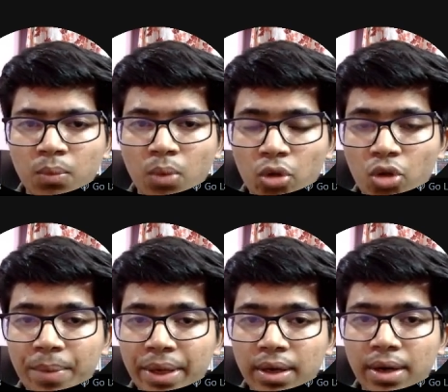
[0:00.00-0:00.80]
Once we
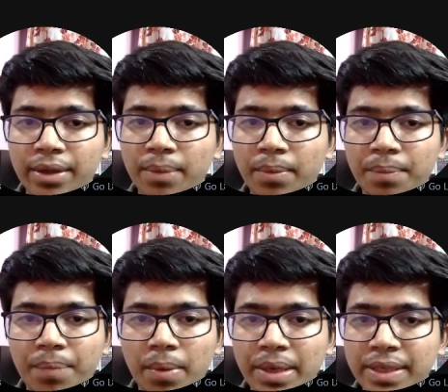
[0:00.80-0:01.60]
have declared the
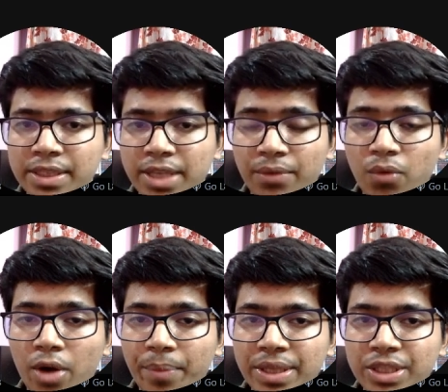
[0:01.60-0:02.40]
public static
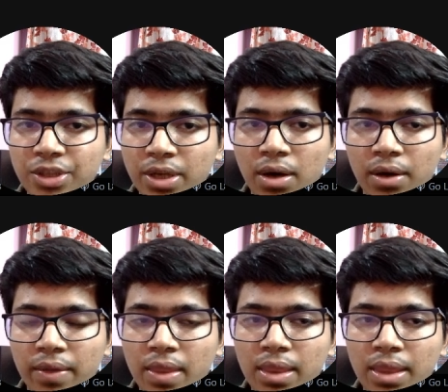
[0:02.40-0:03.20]
void main string
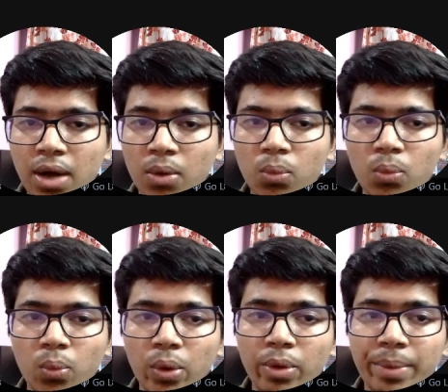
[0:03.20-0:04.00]
args, now
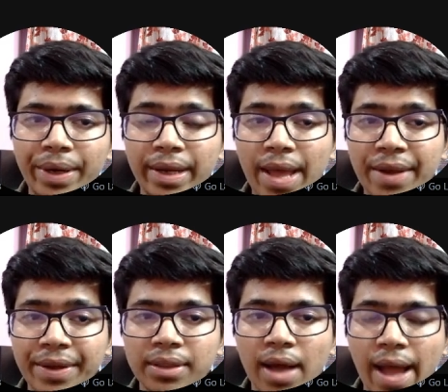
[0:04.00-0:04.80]
we will be
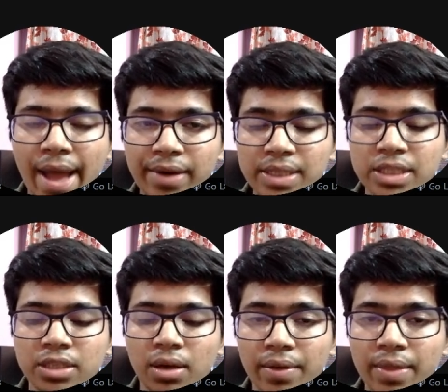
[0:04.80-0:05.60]
declaring the
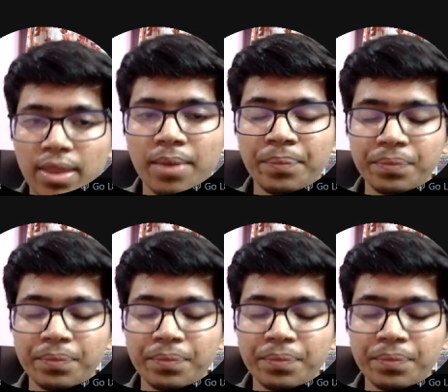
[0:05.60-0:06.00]
ArrayList class.